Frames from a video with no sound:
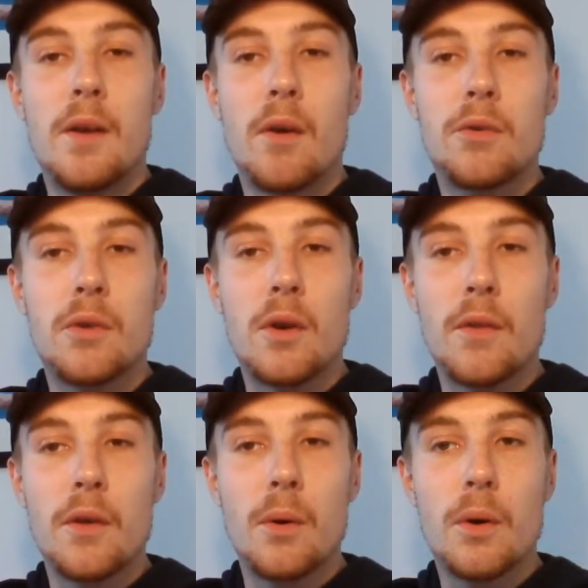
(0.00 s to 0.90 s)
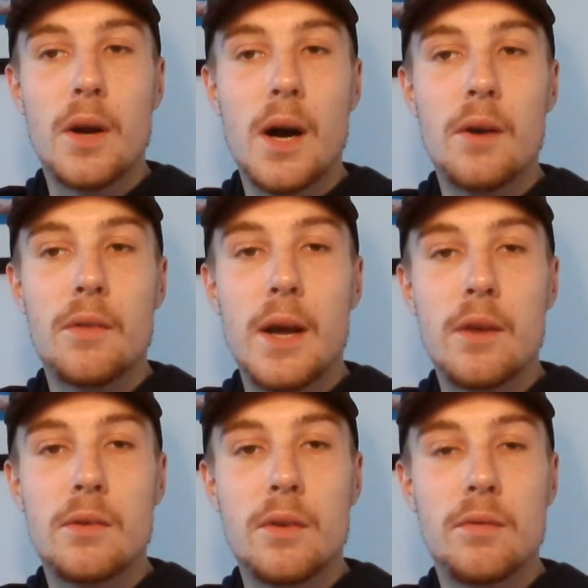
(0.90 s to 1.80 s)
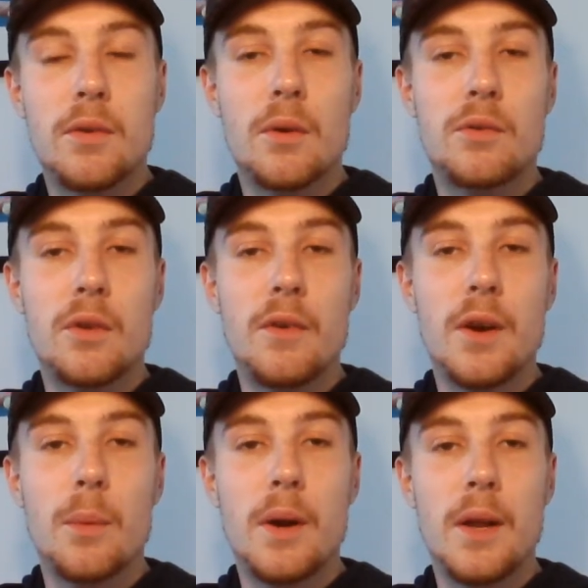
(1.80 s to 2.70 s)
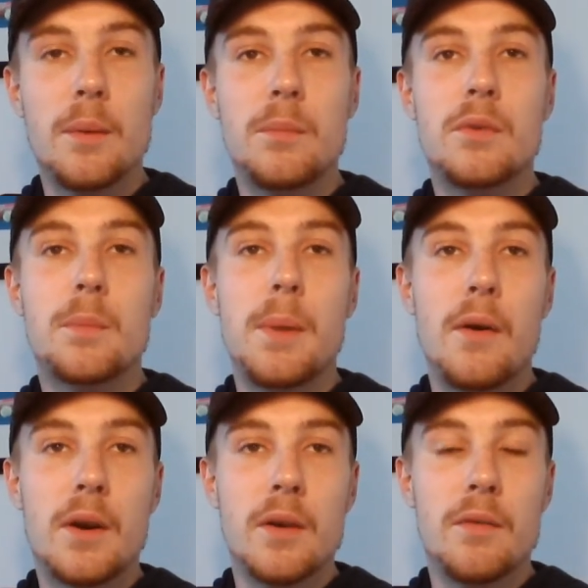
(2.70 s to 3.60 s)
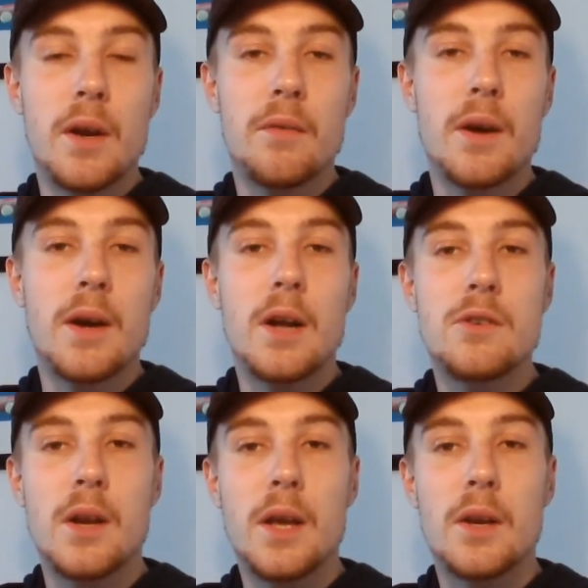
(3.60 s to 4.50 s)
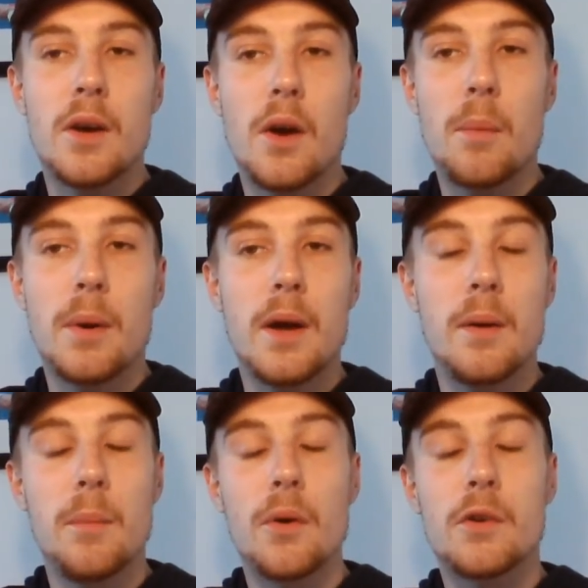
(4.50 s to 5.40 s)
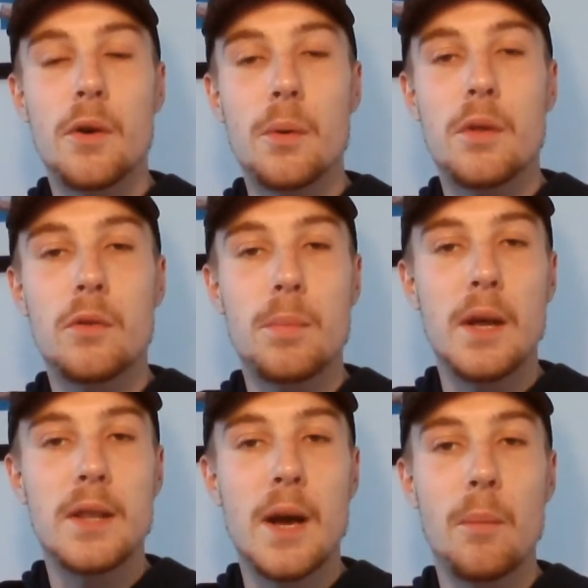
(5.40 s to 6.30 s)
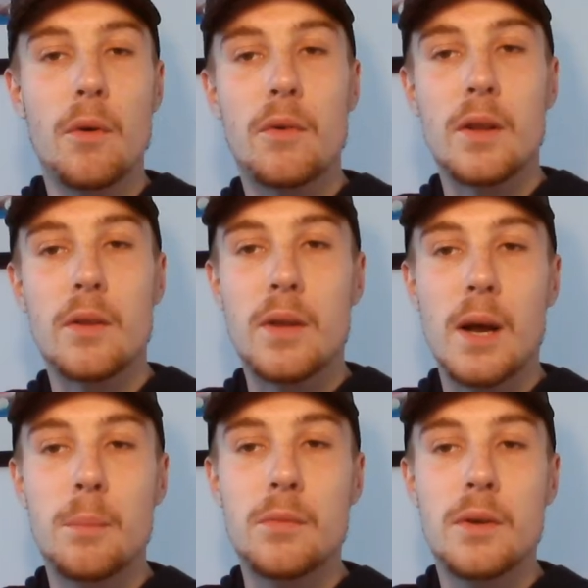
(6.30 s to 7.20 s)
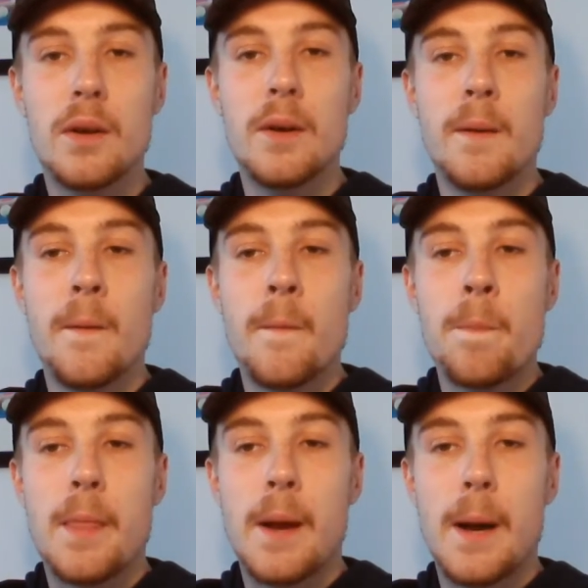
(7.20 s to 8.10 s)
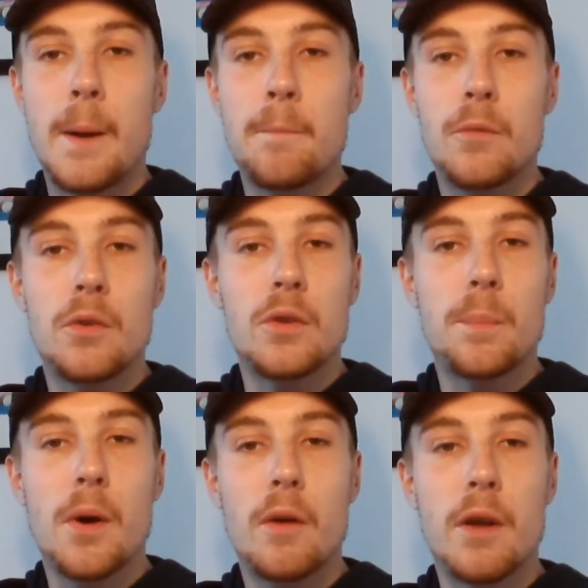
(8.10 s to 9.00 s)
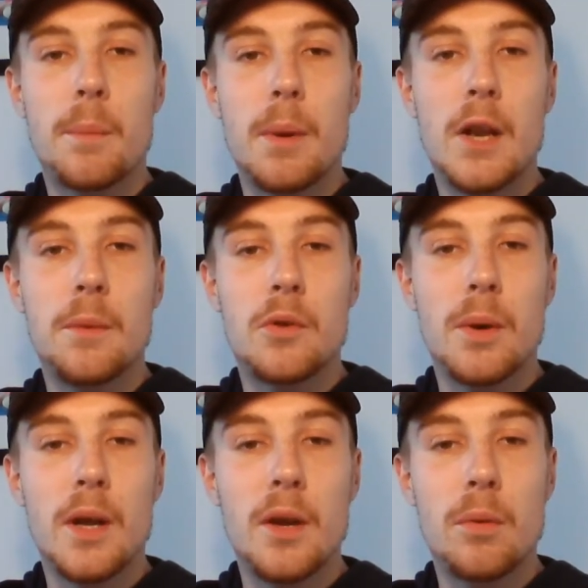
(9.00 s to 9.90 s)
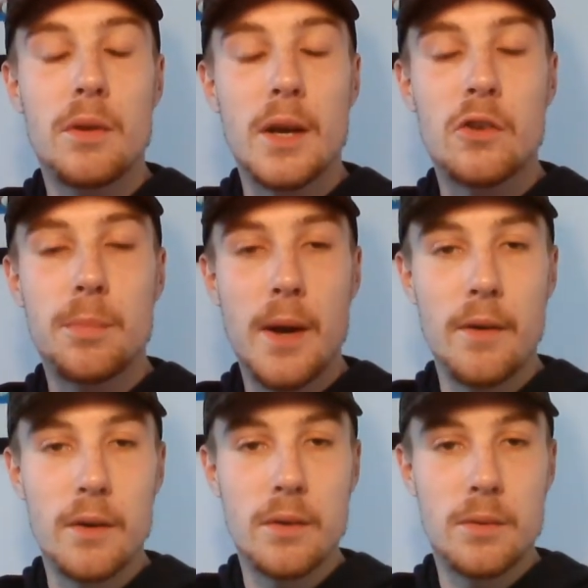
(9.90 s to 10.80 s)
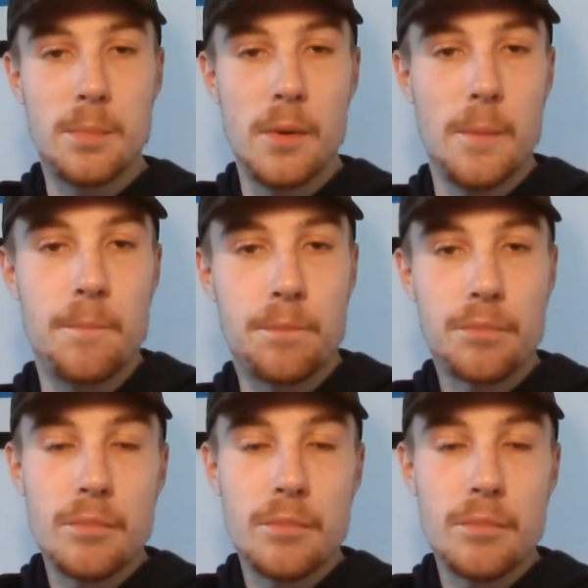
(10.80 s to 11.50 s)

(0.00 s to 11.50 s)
And you've also got the old guard, the likes of Serena Williams, Petra Kvitova, Angelique Kerber, Muguruza has been there and won Grand Slams. So there's a perfect blend between youth and experience, but